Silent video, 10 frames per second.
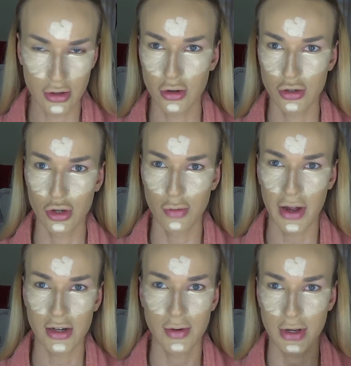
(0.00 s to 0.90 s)
Not too
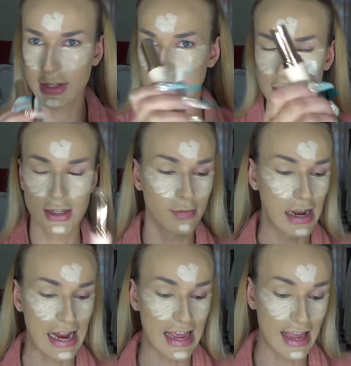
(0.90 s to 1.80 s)
much because this is
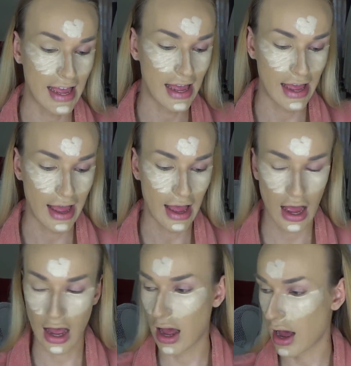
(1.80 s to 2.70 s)
really
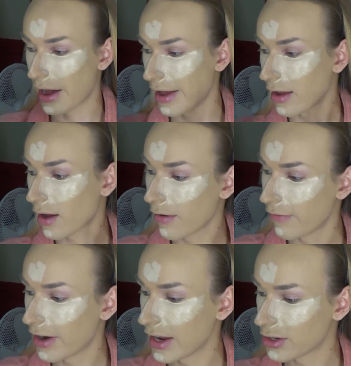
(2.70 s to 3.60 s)
high
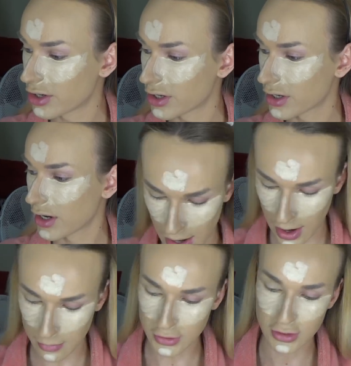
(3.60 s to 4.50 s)
coverage. And
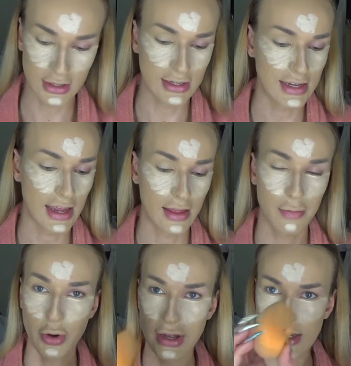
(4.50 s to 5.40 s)
I'm just going to take the
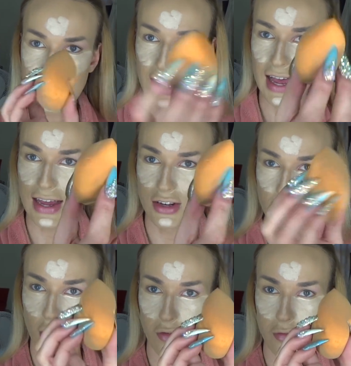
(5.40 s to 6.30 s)
pointy edge
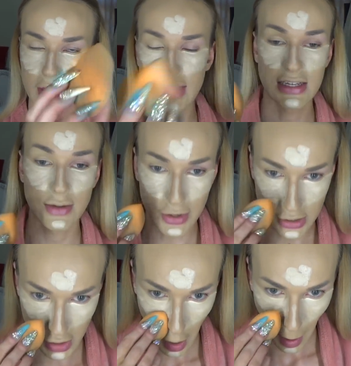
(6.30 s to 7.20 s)
of the
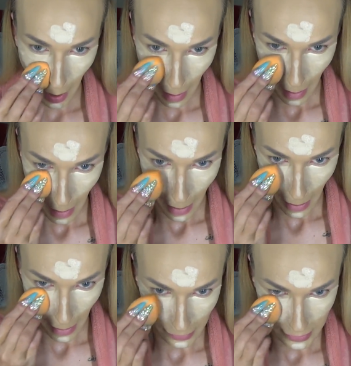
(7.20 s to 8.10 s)
sponge
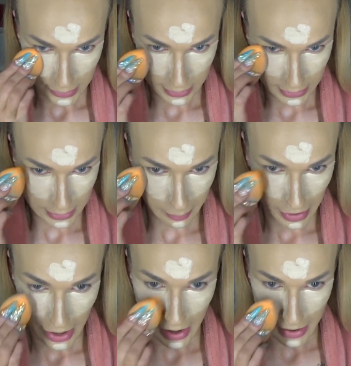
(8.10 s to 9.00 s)
and just
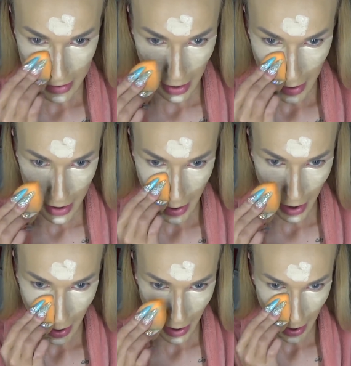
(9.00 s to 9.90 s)
blend
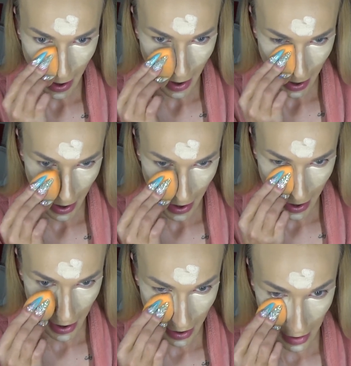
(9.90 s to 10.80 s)
that
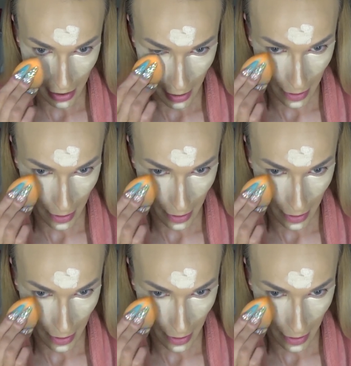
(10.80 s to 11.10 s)
in.